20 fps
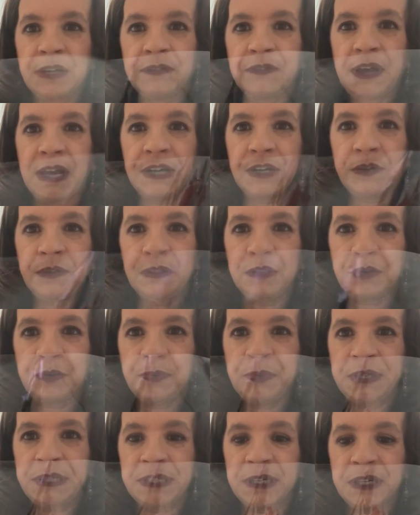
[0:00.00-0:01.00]
vinyl, a little
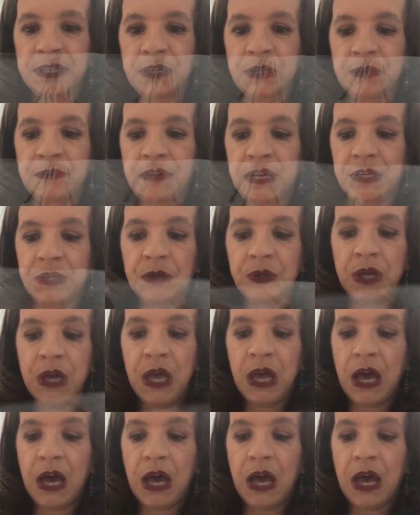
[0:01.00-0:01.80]
piece of clear vinyl.